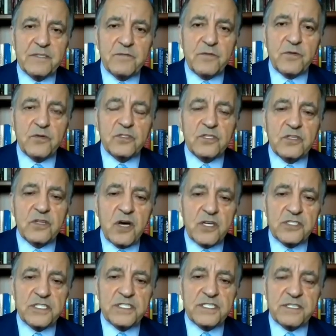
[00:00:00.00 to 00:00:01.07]
the world's
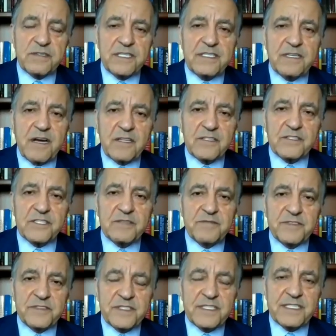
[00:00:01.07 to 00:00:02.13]
largest green hydrogen
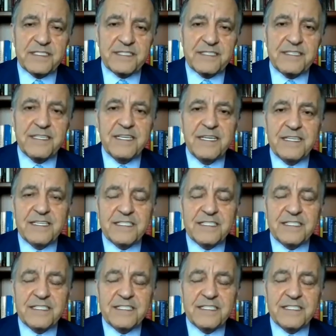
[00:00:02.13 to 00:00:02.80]
facility,